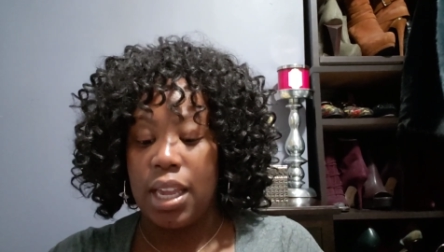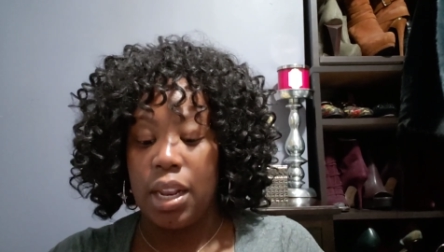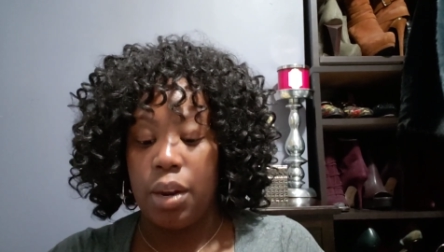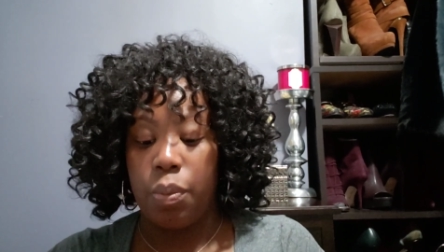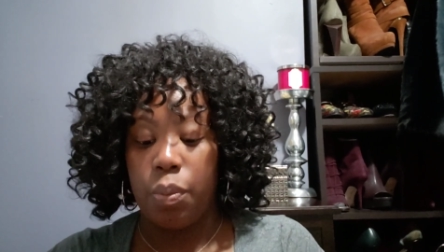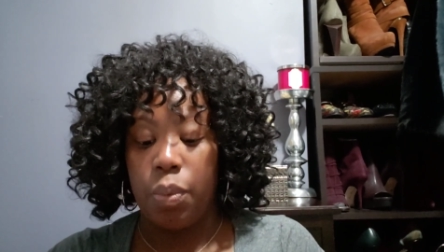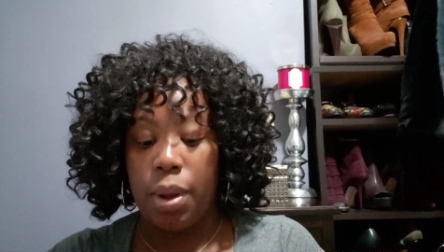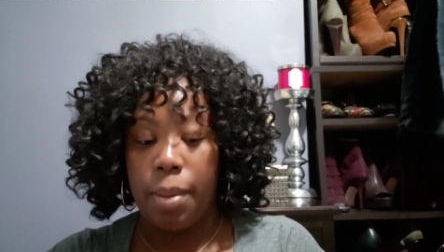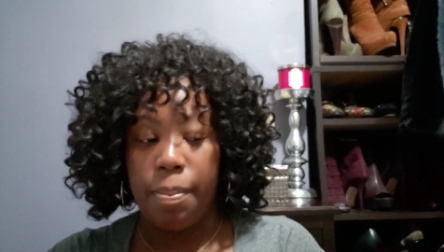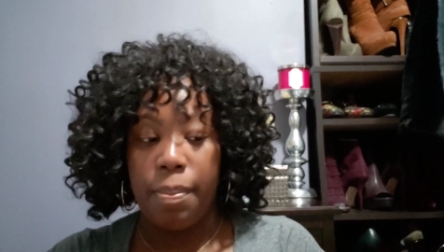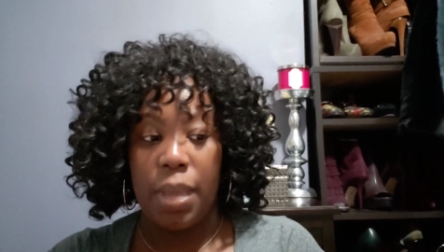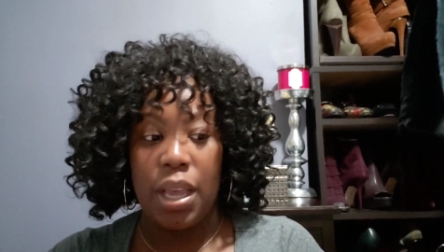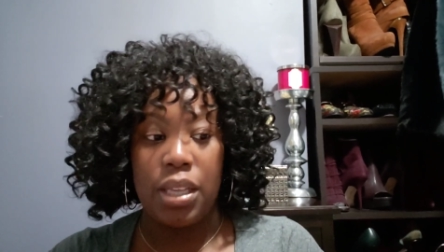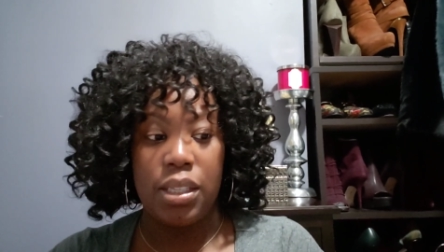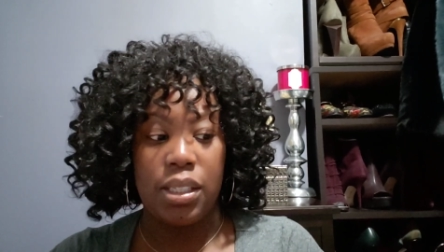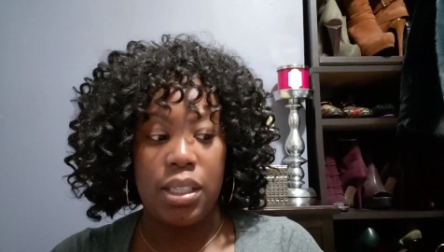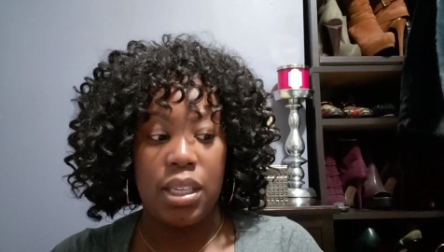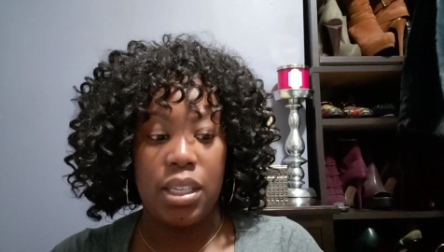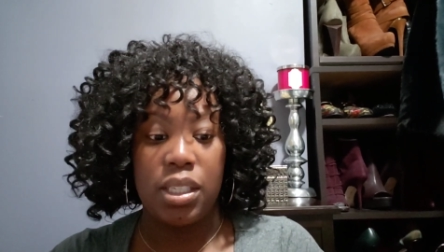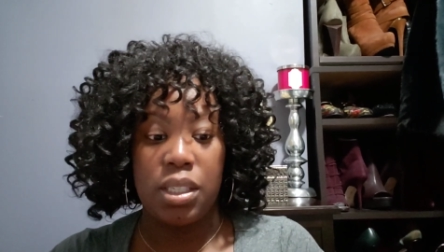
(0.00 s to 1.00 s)
And what
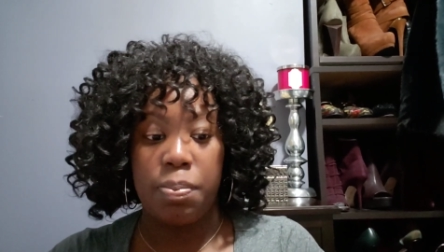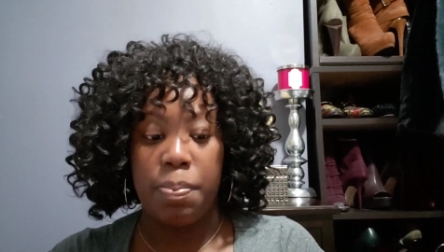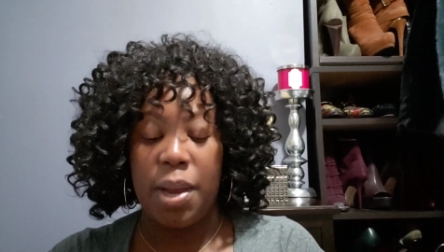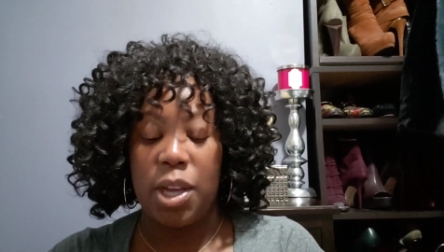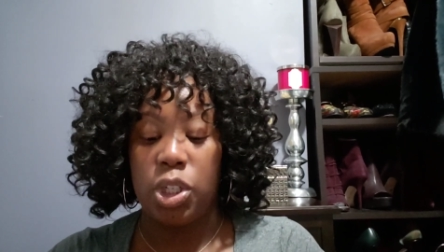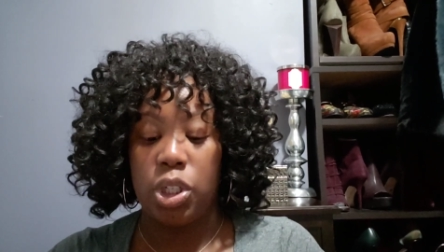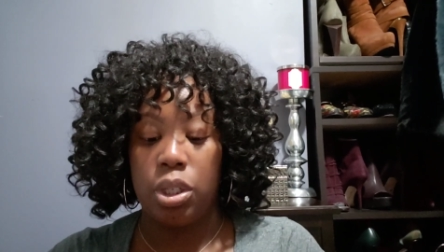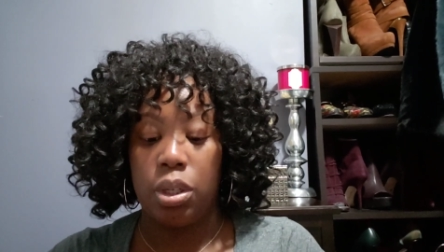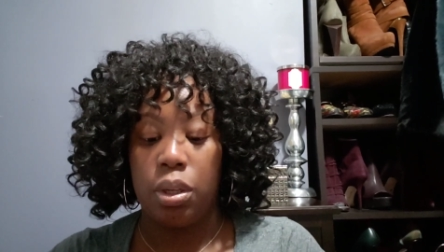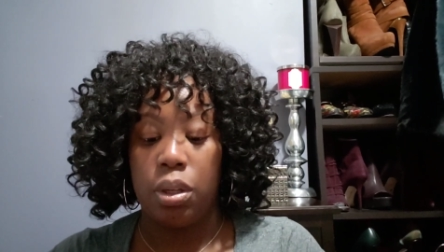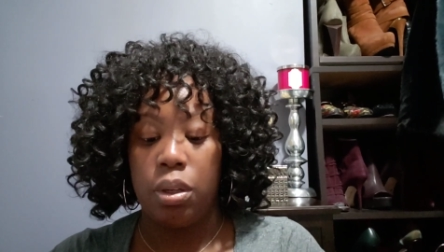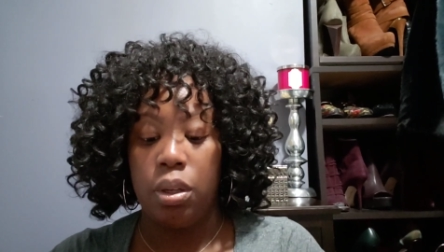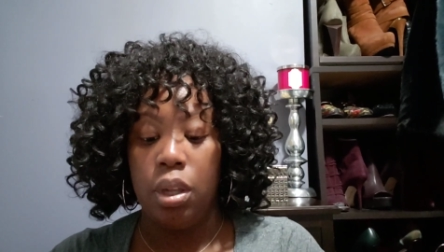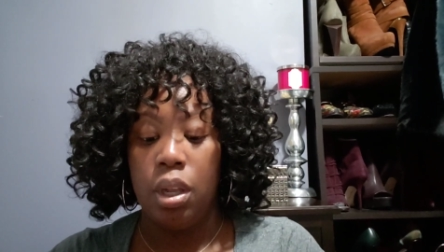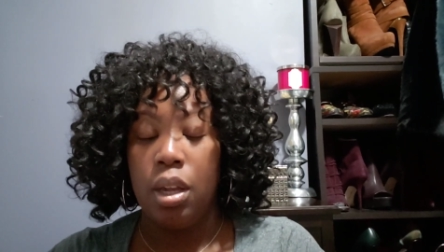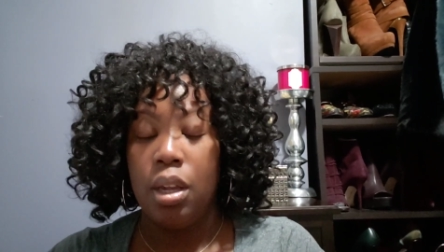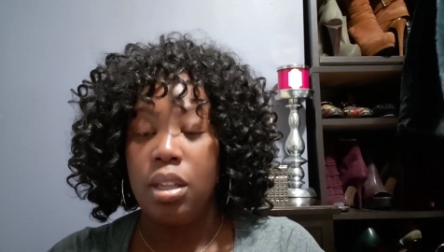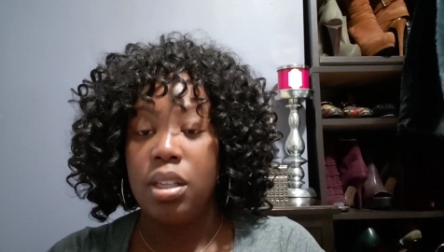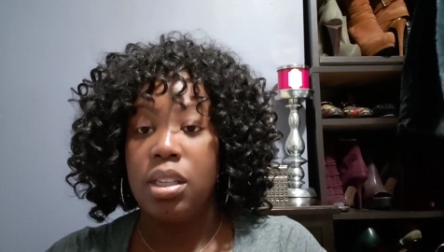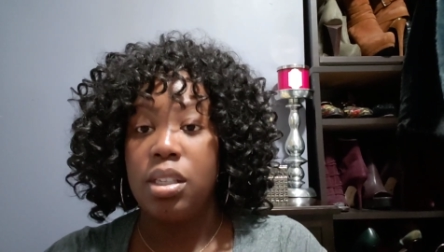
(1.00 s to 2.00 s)
makes these special,
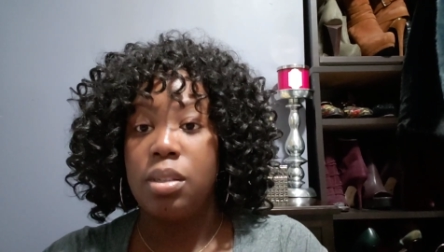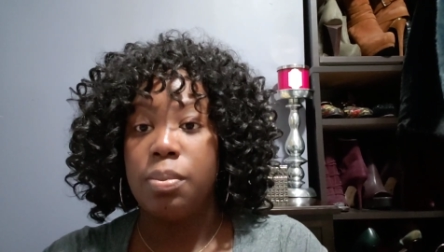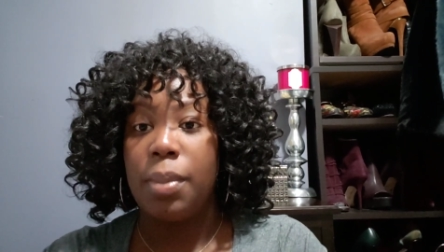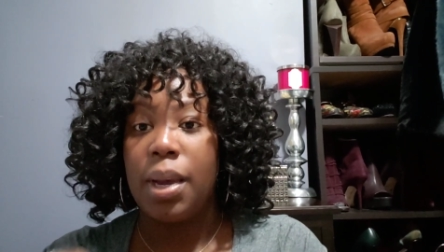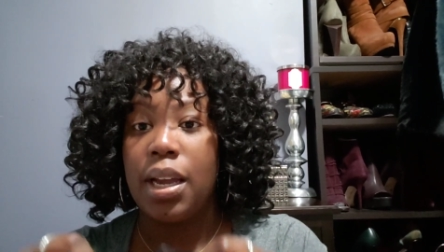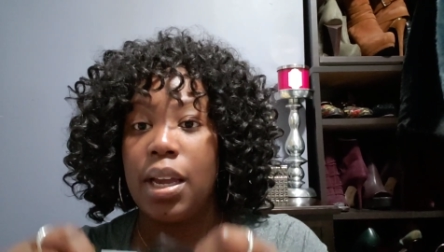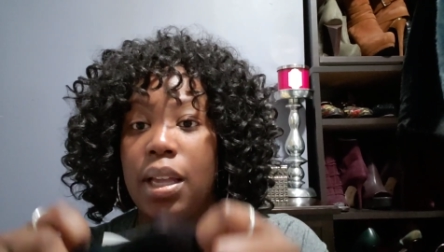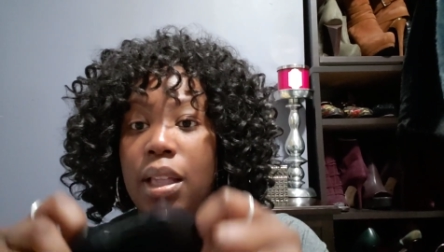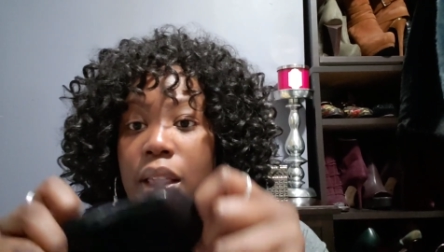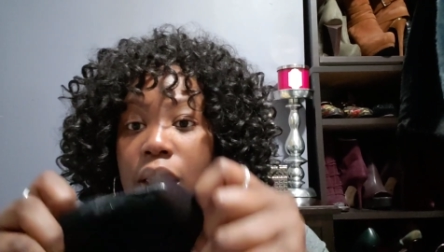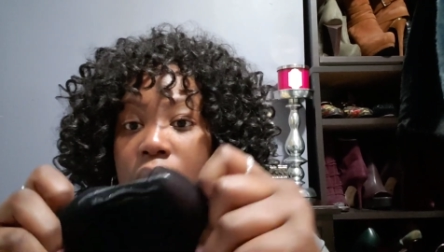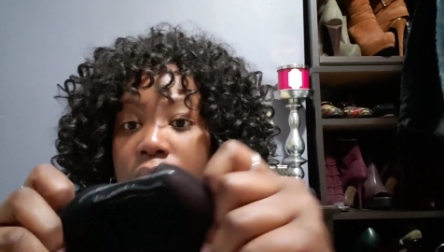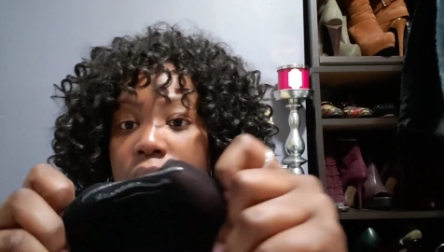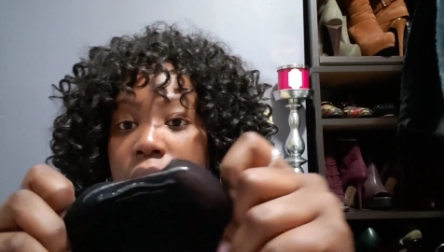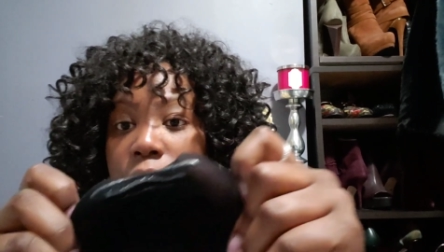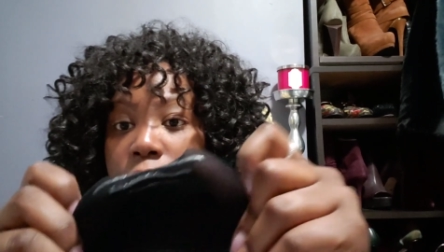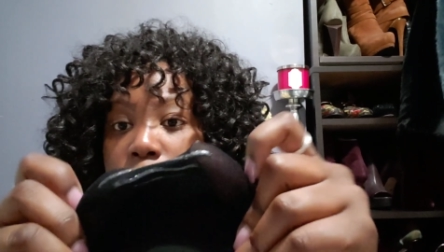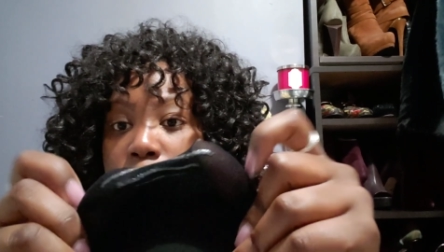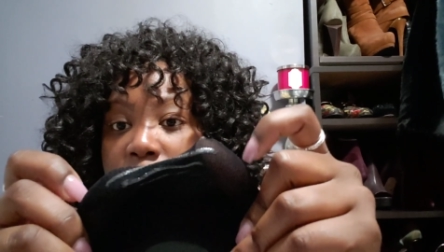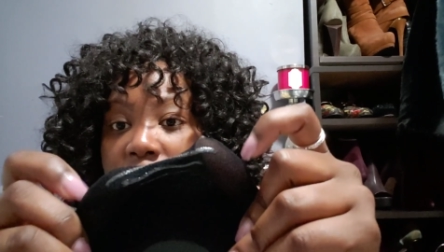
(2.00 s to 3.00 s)
this is my
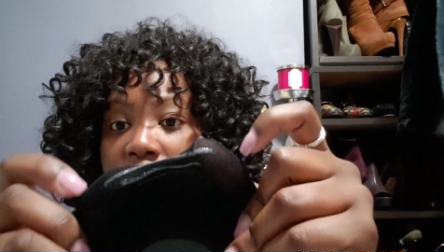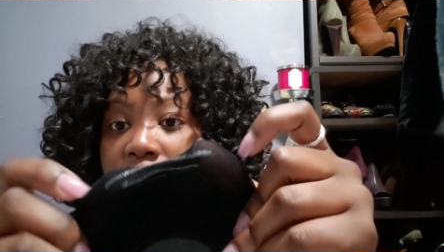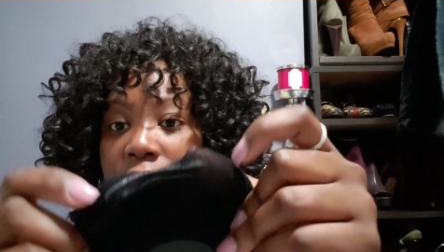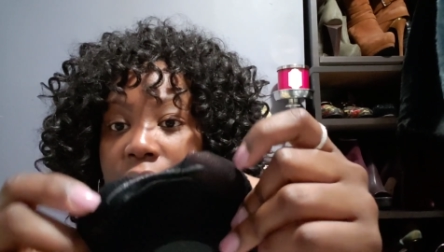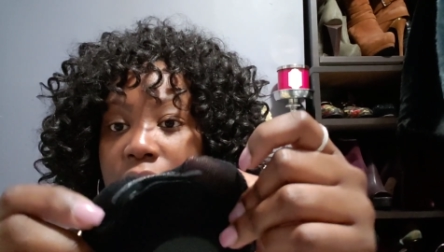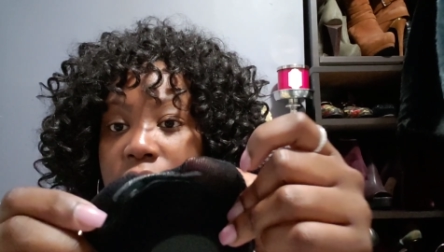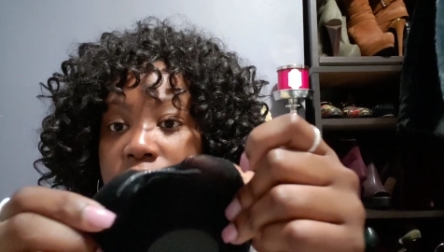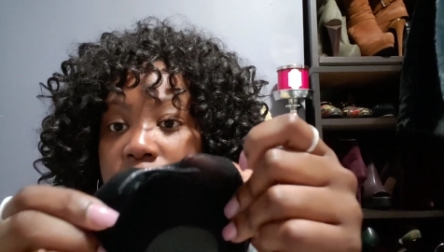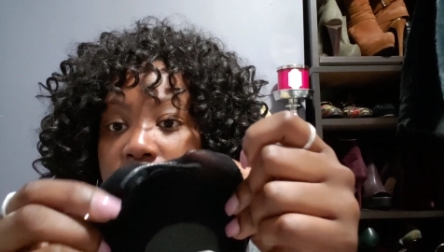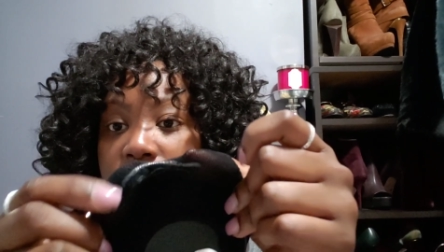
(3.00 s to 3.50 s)
3rd package